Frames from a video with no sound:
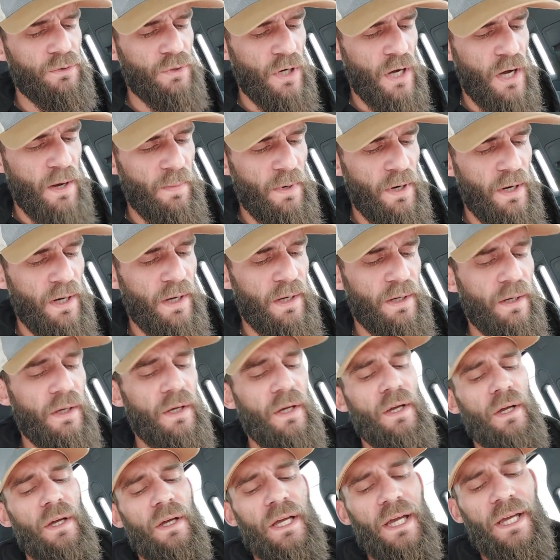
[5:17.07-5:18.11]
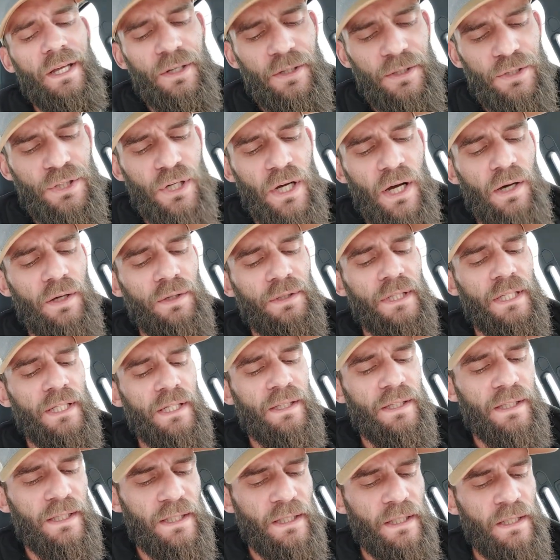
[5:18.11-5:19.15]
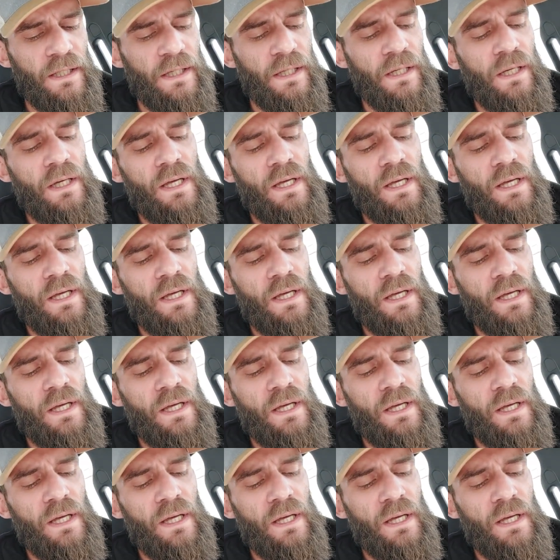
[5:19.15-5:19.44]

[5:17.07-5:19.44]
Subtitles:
trauma, inner child healing,